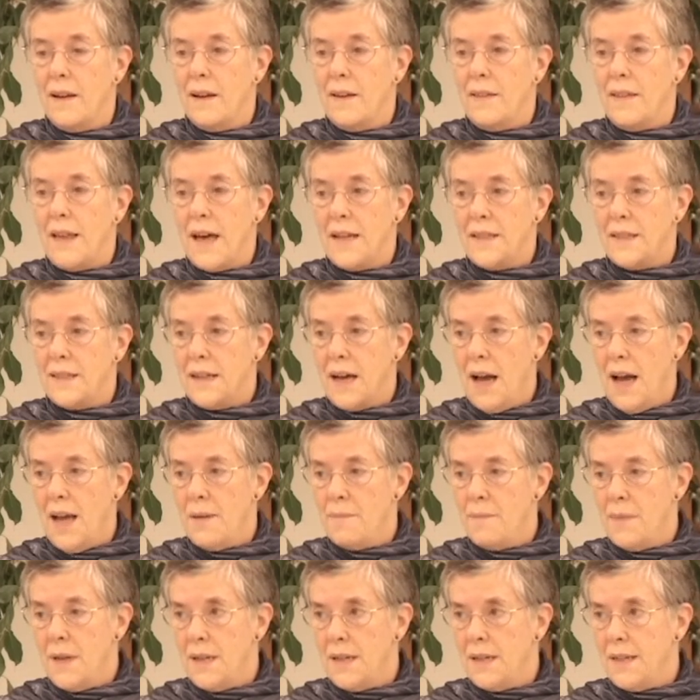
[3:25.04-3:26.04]
that
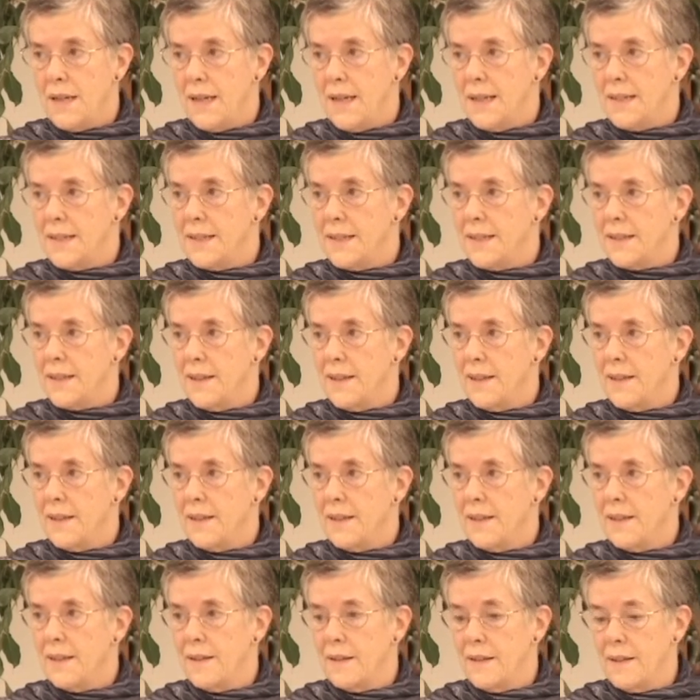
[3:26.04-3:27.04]
diamondness,
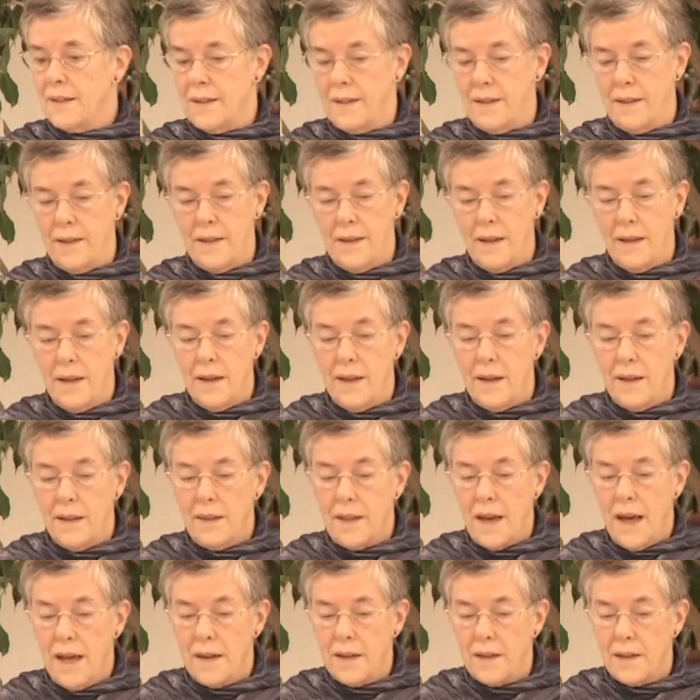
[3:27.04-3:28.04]

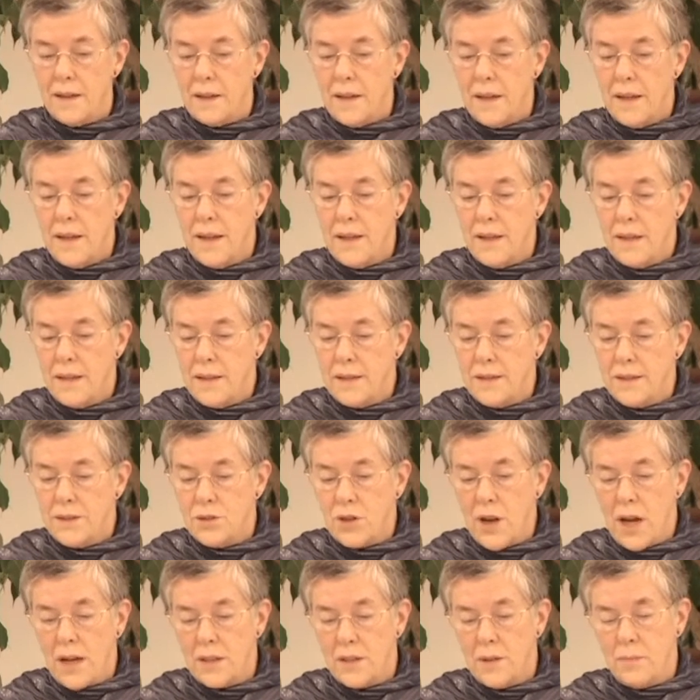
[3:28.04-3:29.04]
that
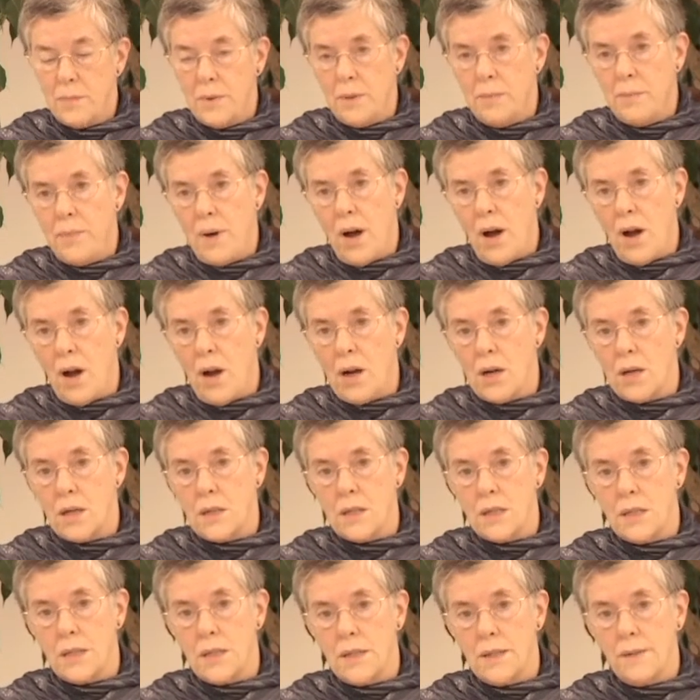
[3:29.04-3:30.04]
indestructible
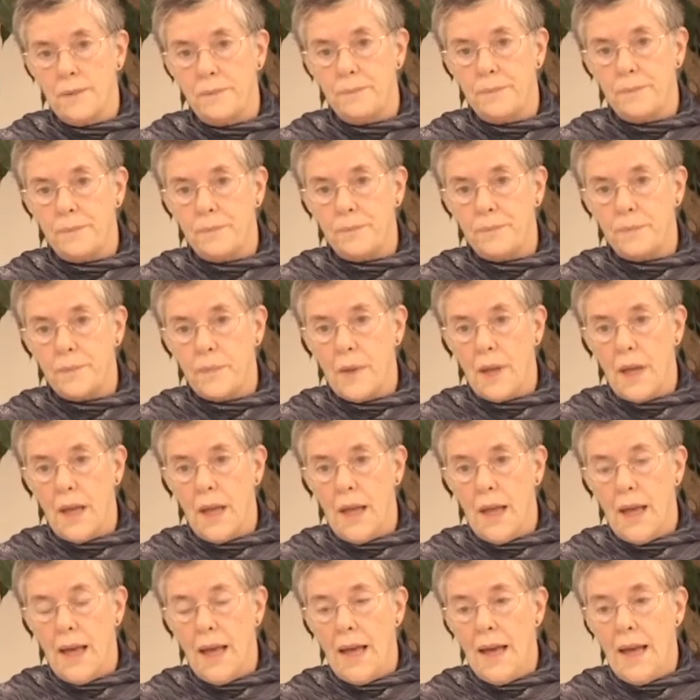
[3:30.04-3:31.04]
part.
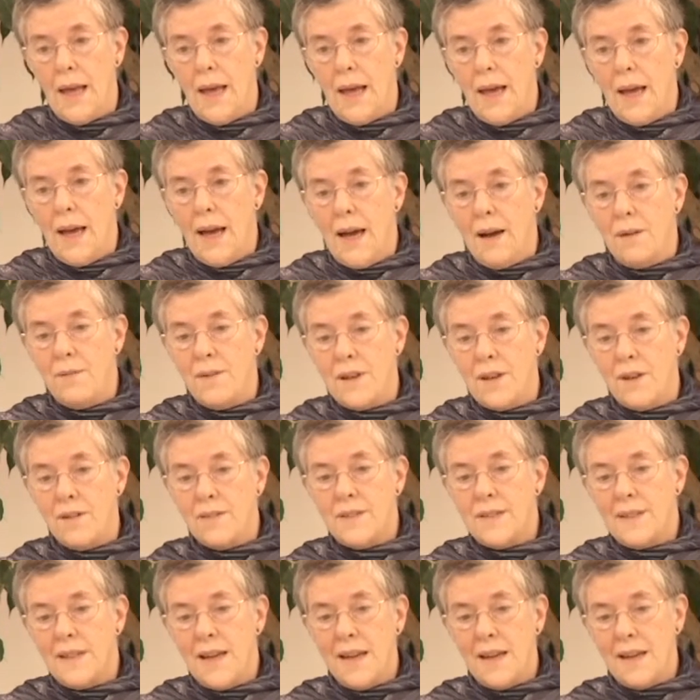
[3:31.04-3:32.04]
And when you've
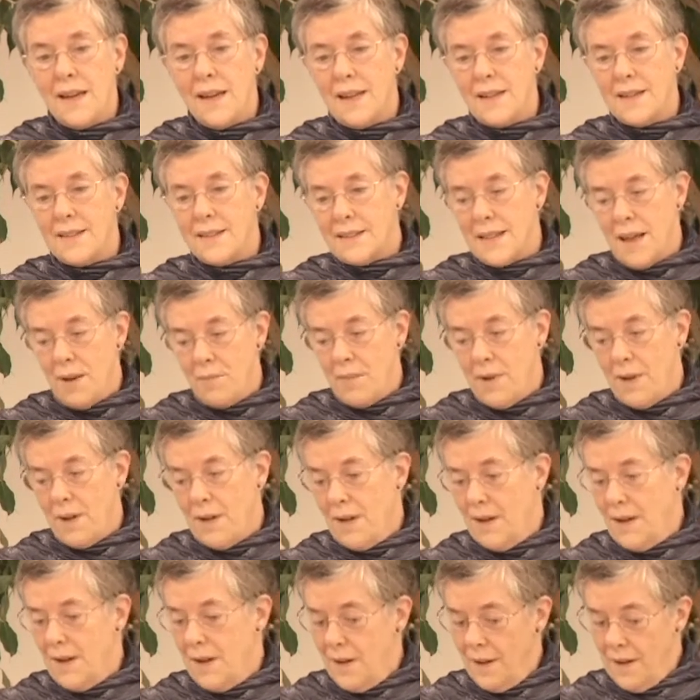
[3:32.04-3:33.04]
seen it in
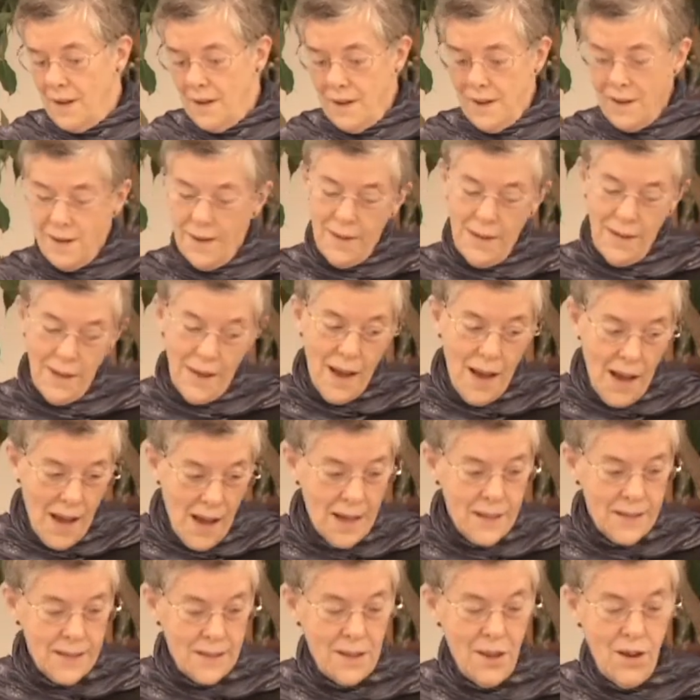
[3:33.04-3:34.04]
someone, like
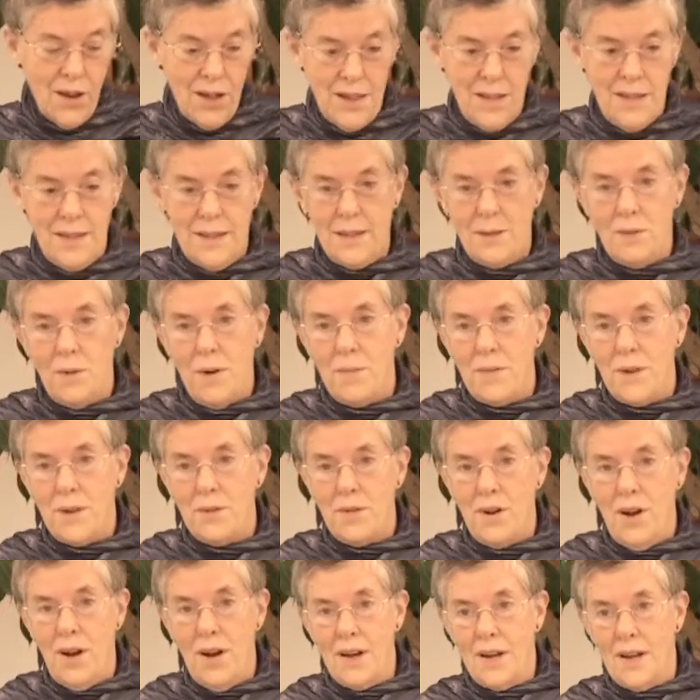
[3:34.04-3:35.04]
I saw it in Swami
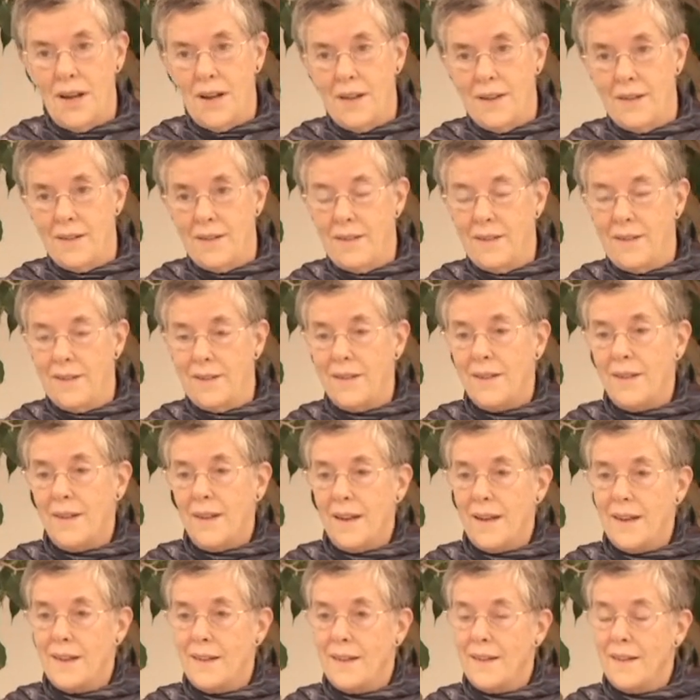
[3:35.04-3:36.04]
Radha,
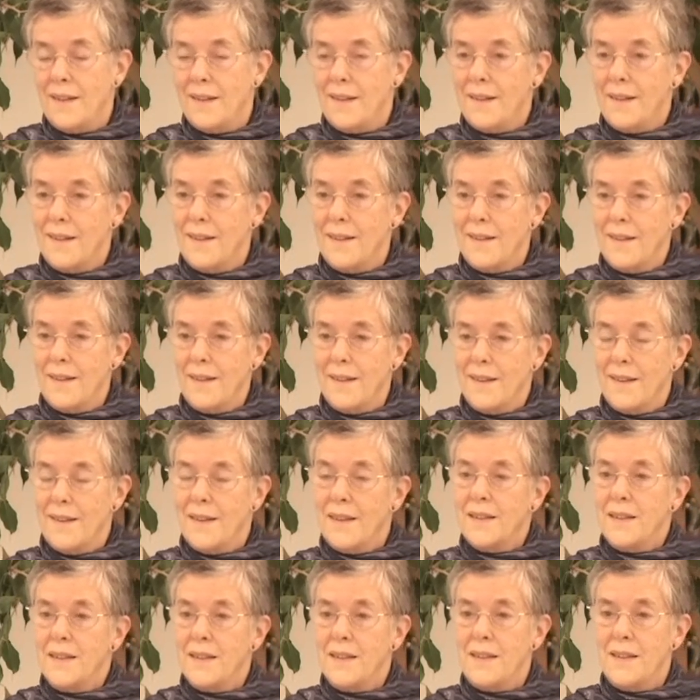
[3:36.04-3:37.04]
like
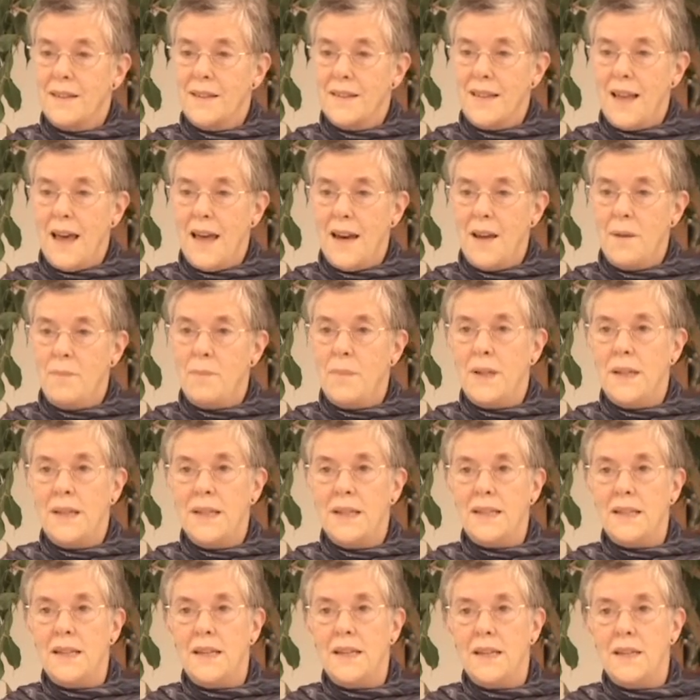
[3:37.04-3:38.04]
just that
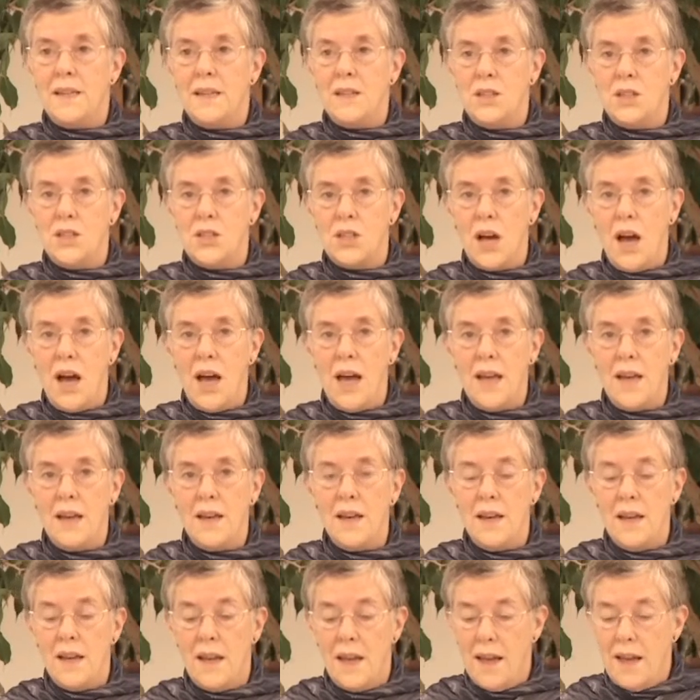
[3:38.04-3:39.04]
ability to
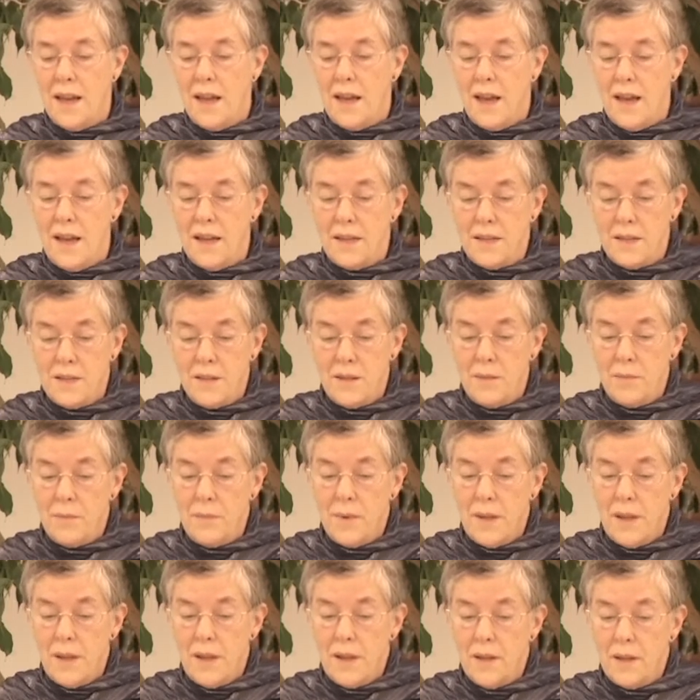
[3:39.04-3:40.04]
shine and to
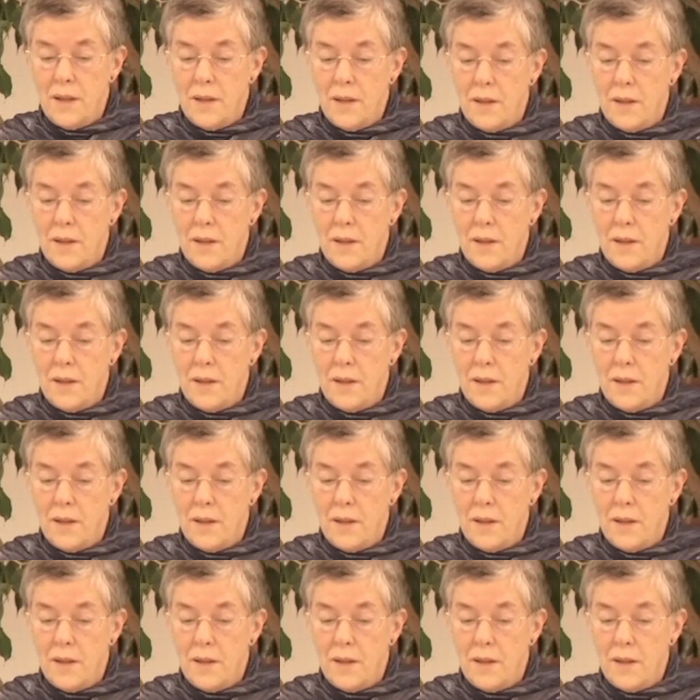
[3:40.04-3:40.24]
be